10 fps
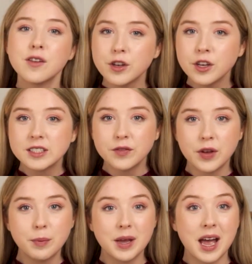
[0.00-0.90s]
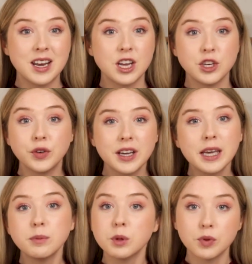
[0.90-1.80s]
If you use a VPN, you can
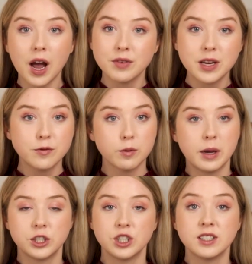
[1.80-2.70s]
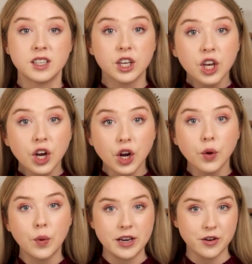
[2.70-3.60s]
keep your private information
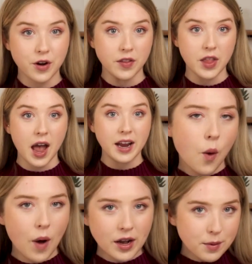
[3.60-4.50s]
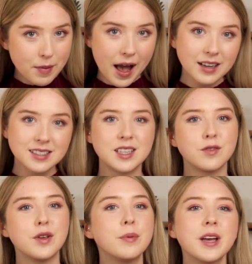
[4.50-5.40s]
secure when you're online. Welcome back to the
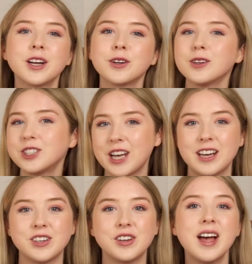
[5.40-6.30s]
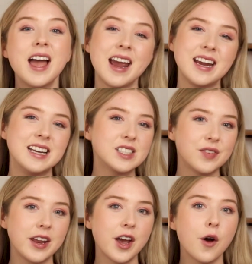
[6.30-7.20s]
VPN Guru channel. In this
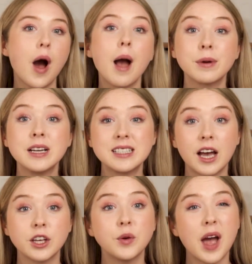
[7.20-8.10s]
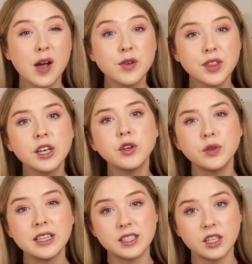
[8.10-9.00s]
video, I'm going to tell you everything you
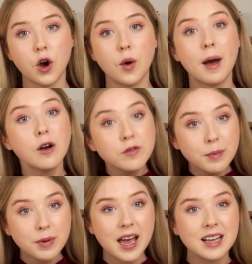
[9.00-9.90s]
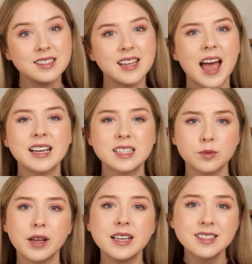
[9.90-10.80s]
need to know about VPNs and
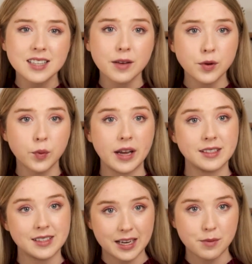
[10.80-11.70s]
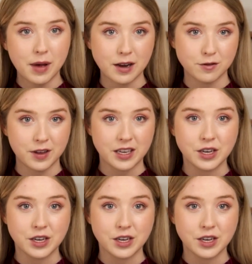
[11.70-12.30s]
explain 7 ways it can benefit